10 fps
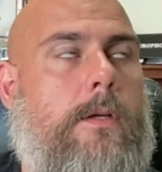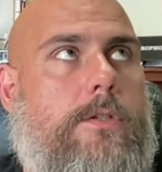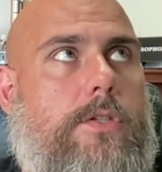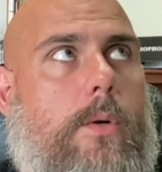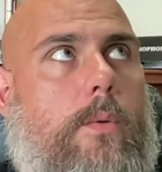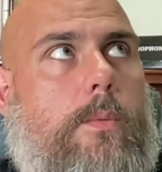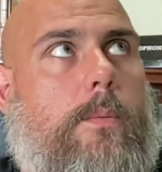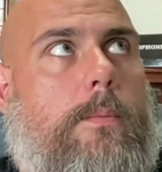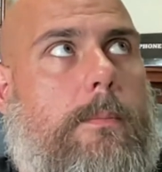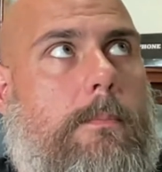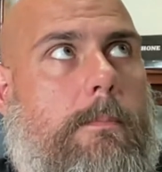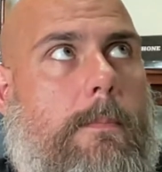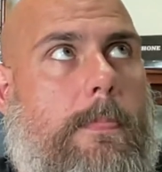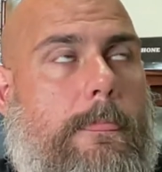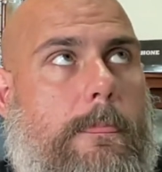So
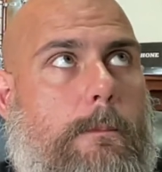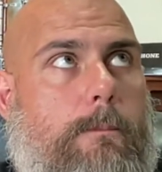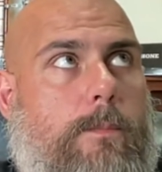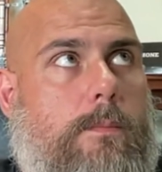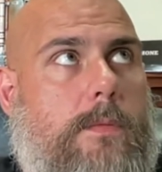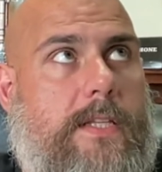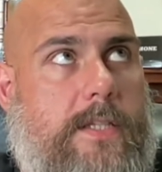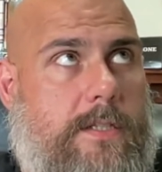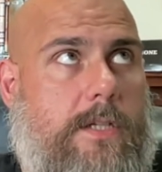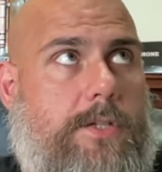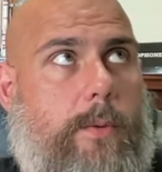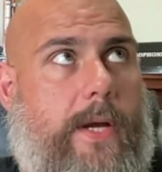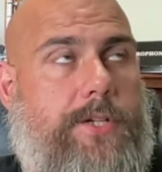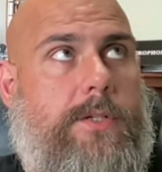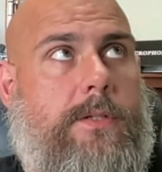in this
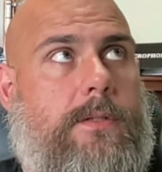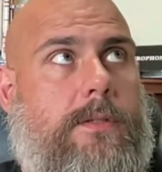situation,